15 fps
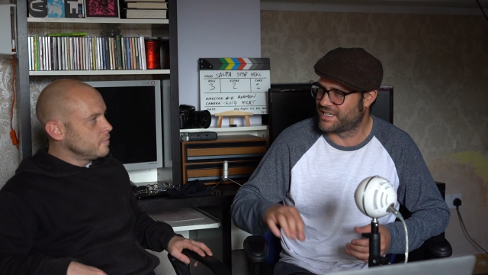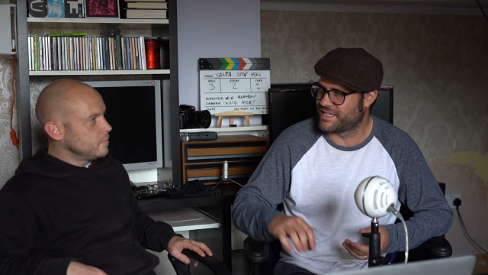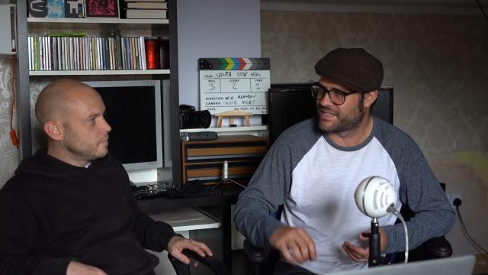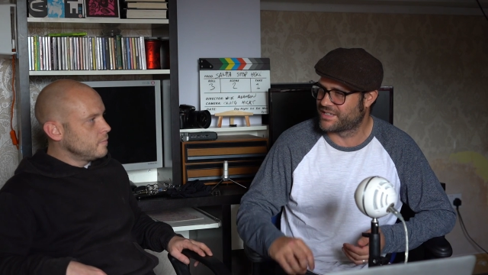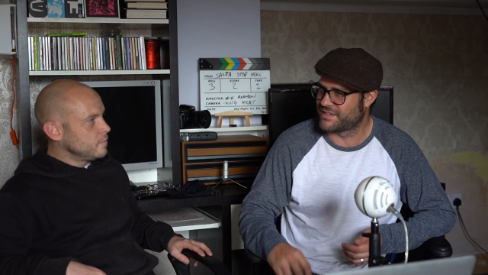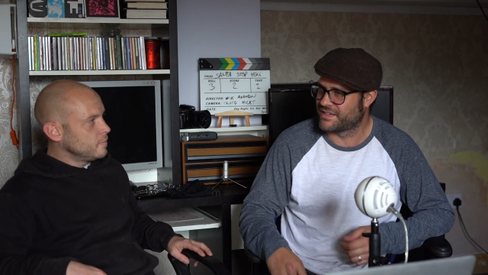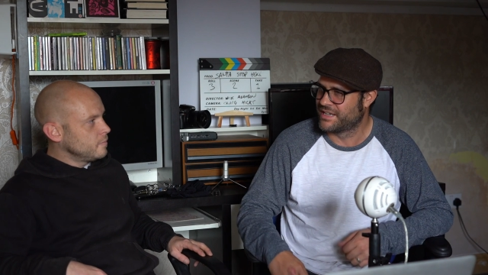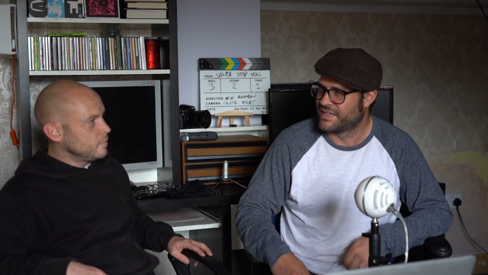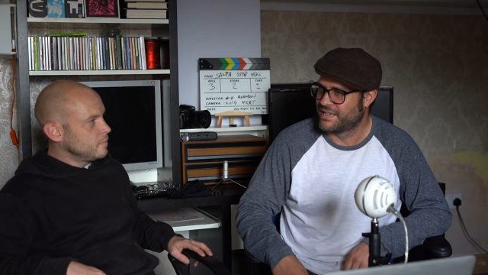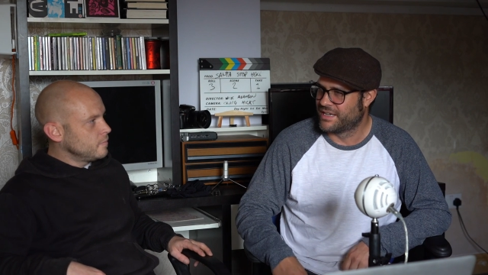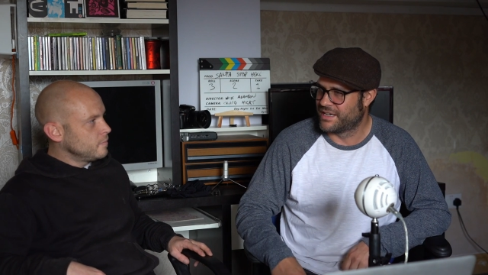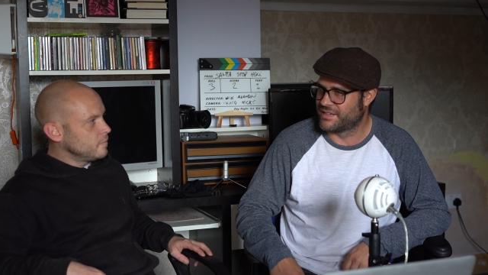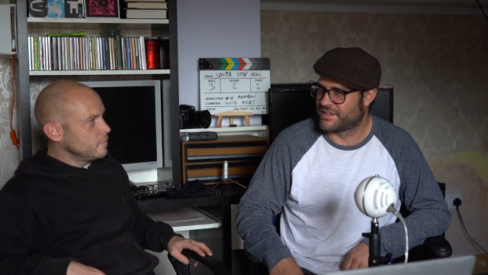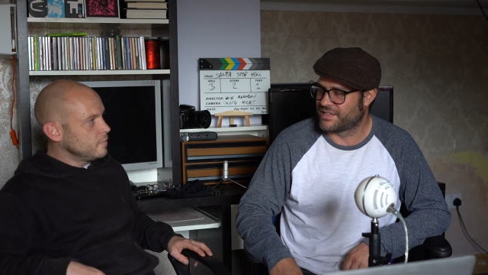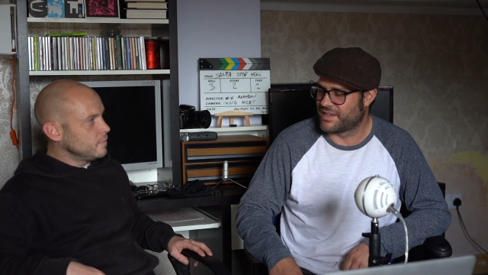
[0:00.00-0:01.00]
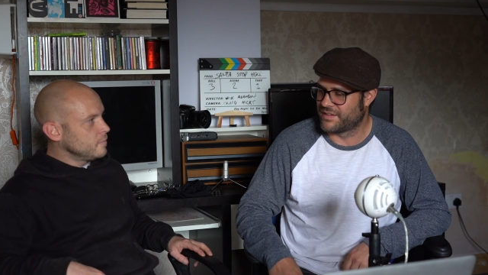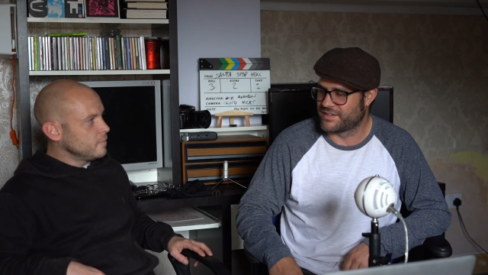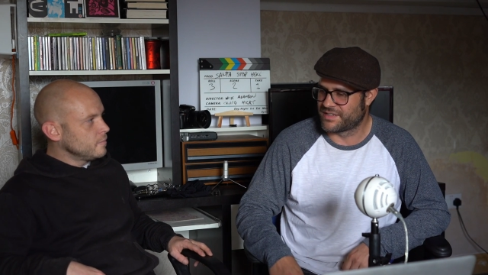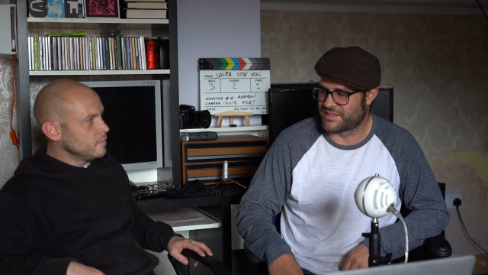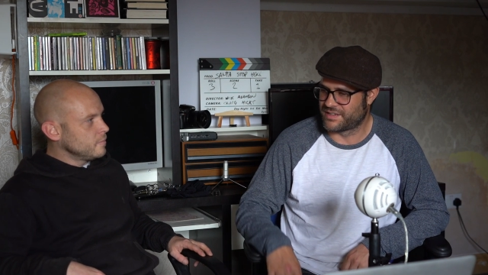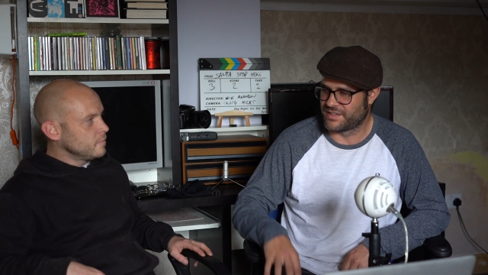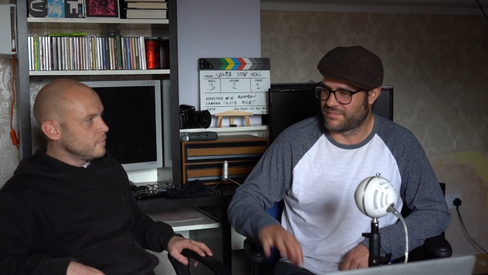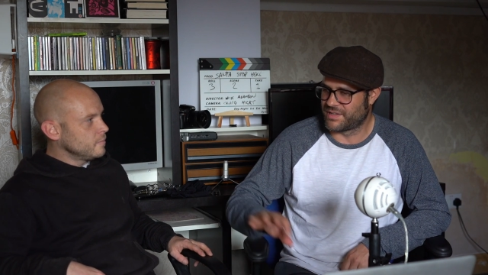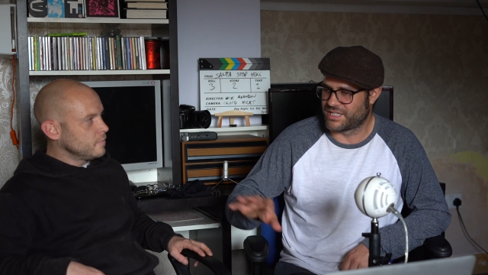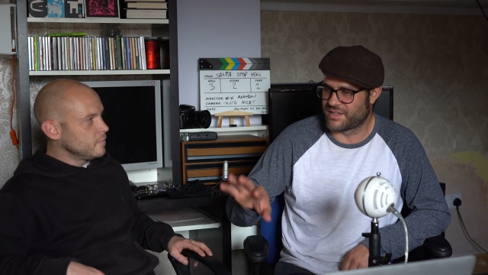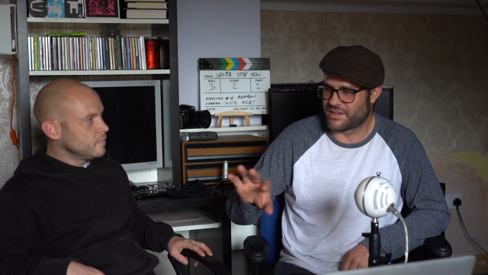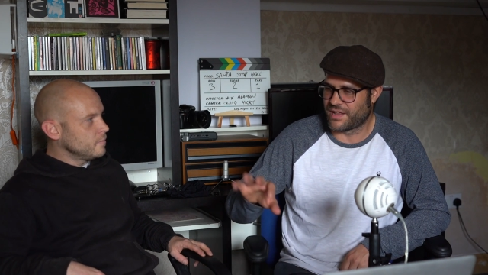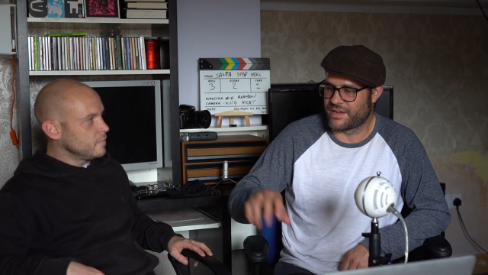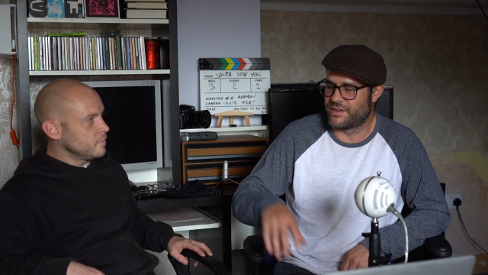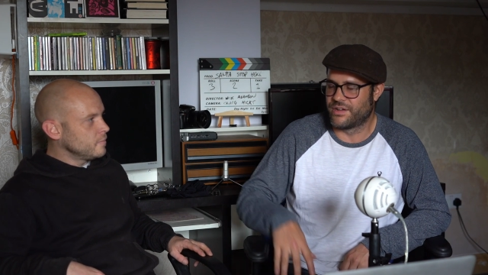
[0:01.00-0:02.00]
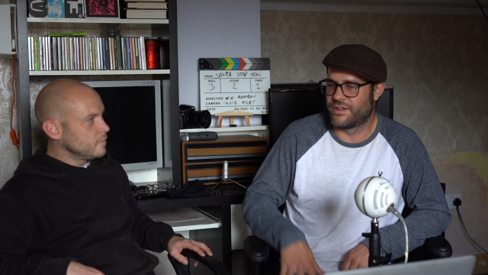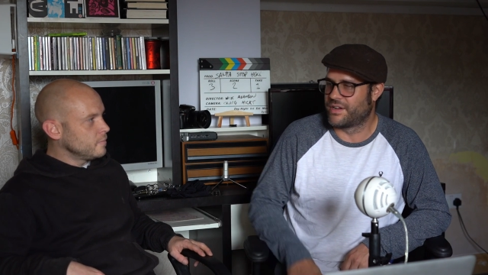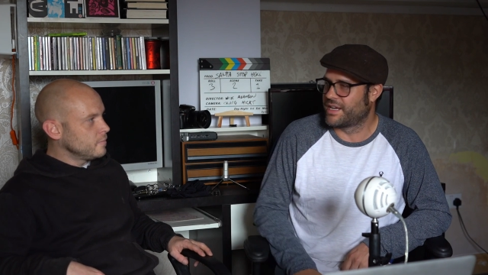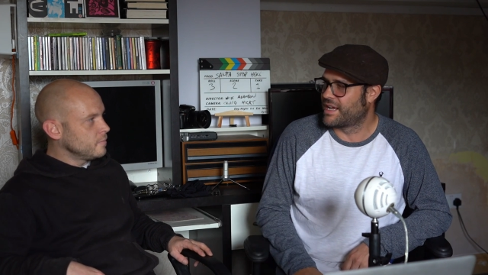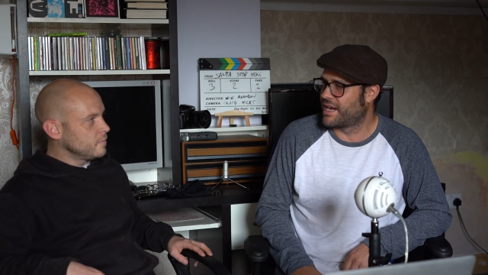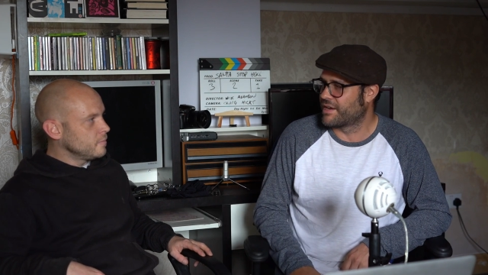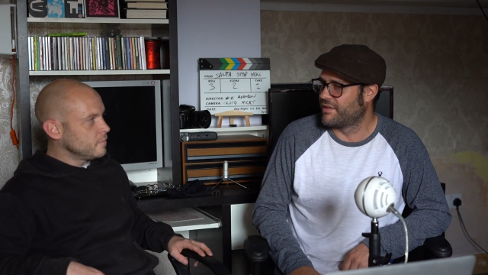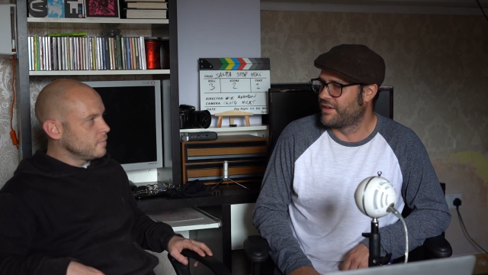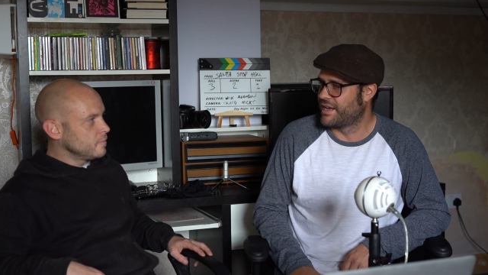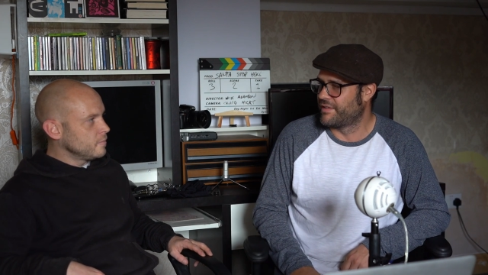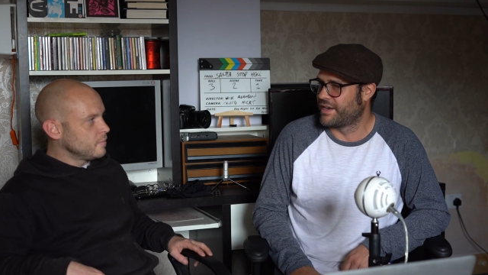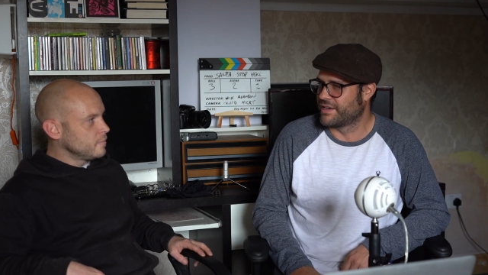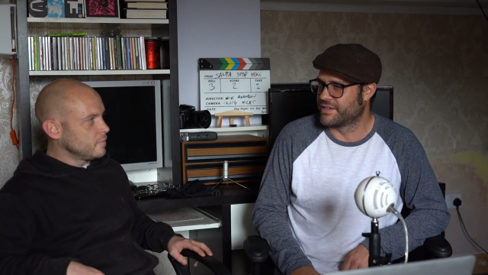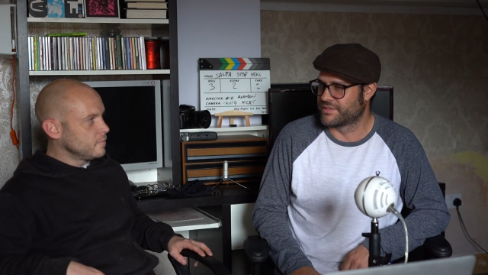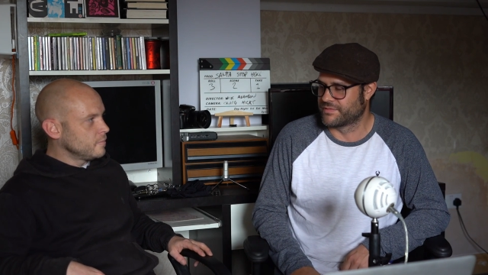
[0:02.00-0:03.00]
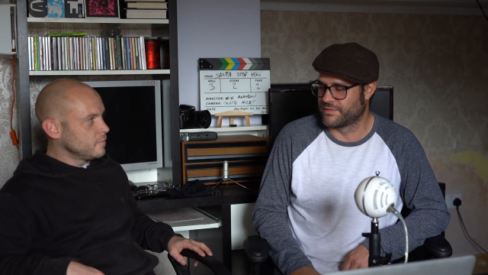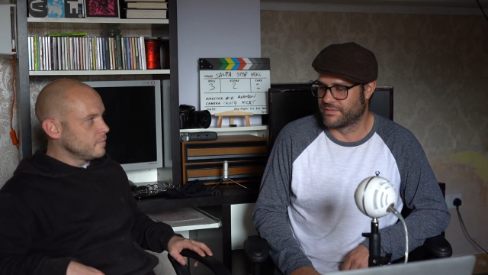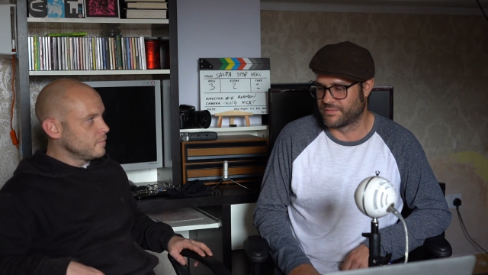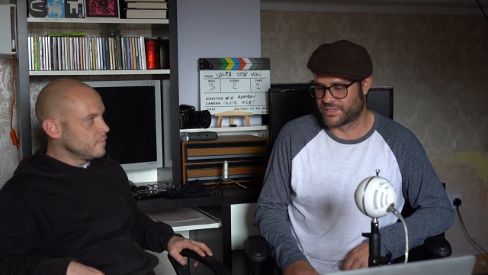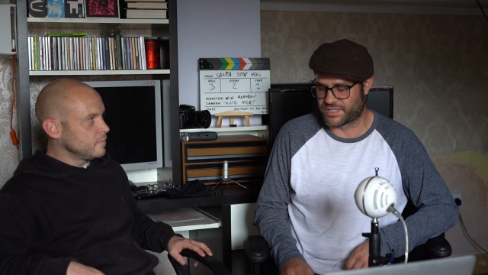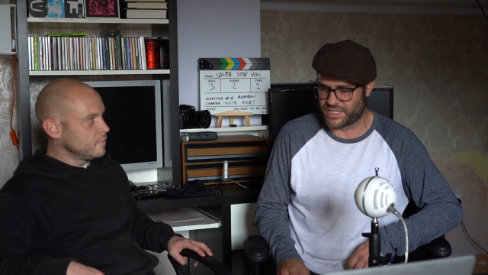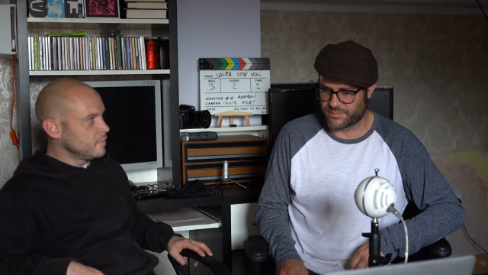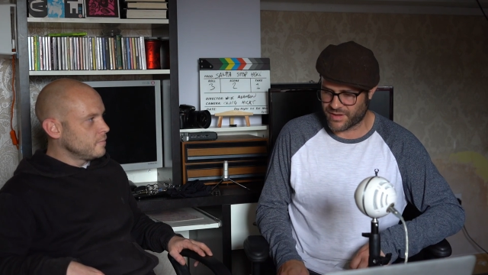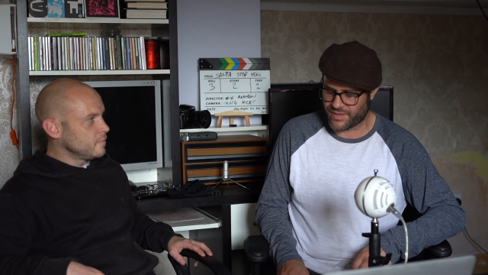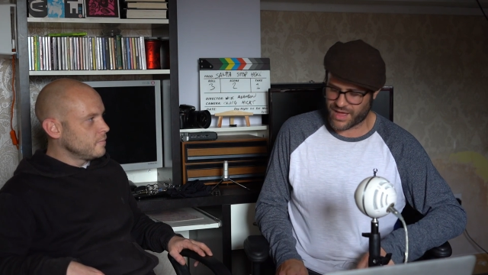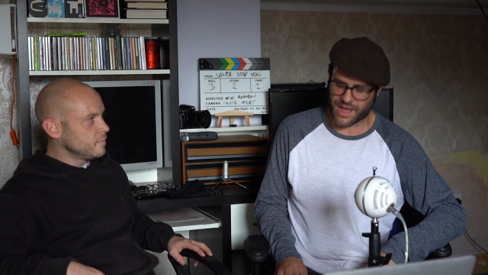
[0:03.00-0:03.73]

Speaker 1: station, and and they're like, no, no, you can't go in there. And he goes, well, we'll see about